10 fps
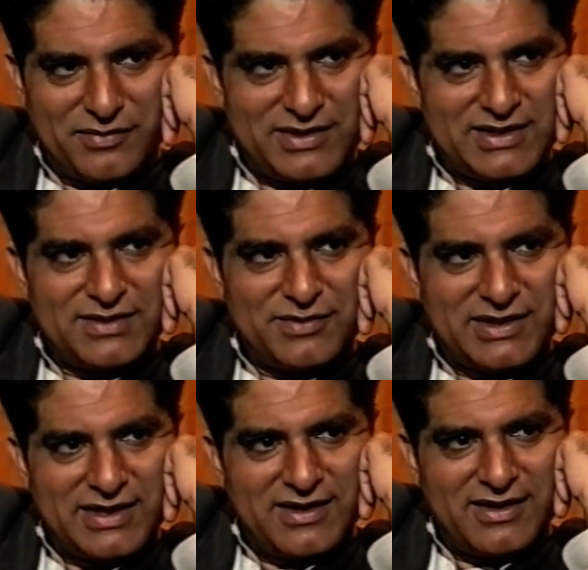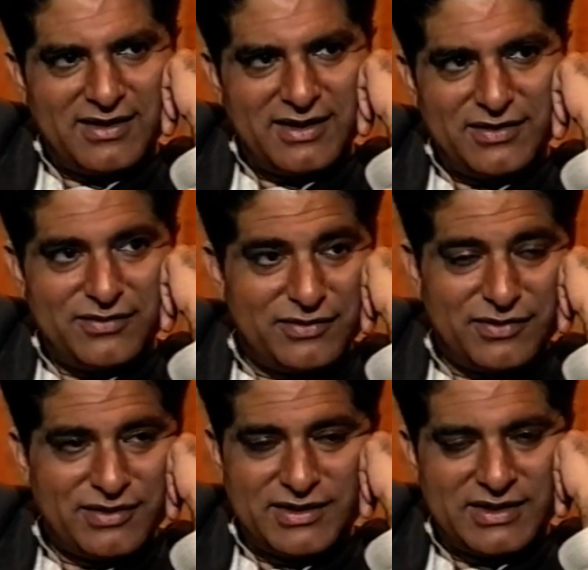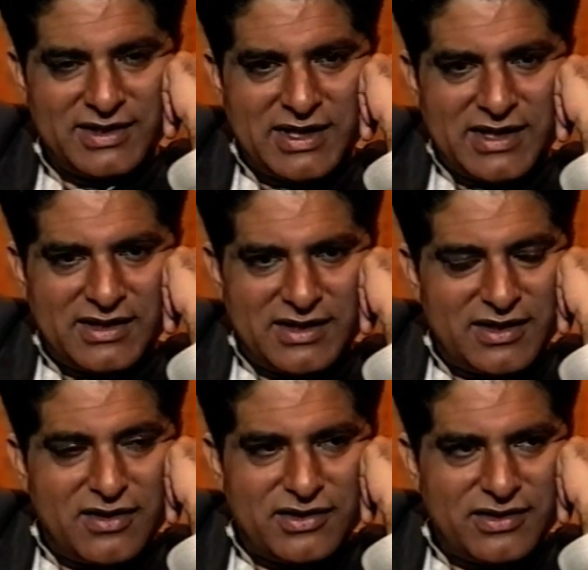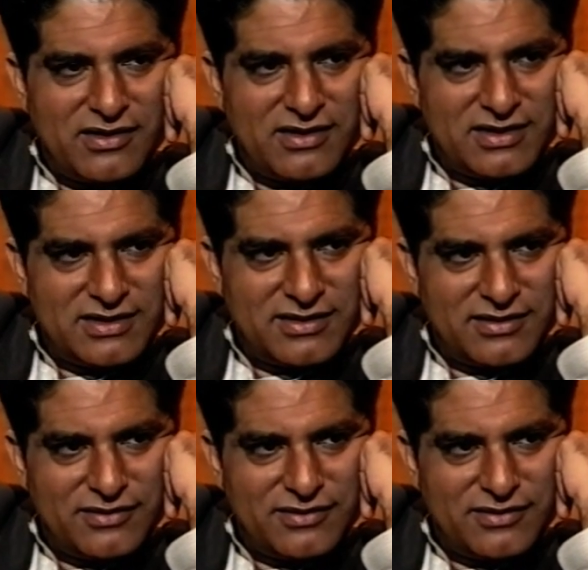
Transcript: which is what they are, and they're not yours.